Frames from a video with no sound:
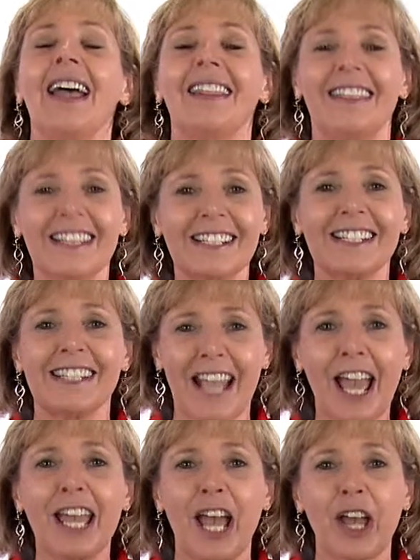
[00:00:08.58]
This is
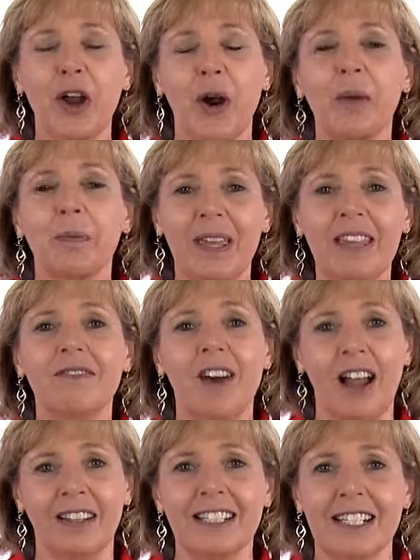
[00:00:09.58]
AARP
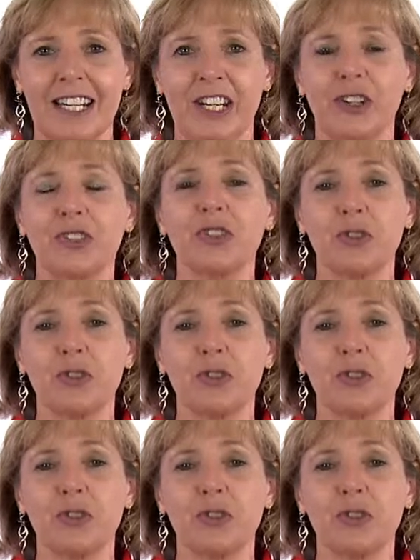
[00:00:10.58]
Volunteers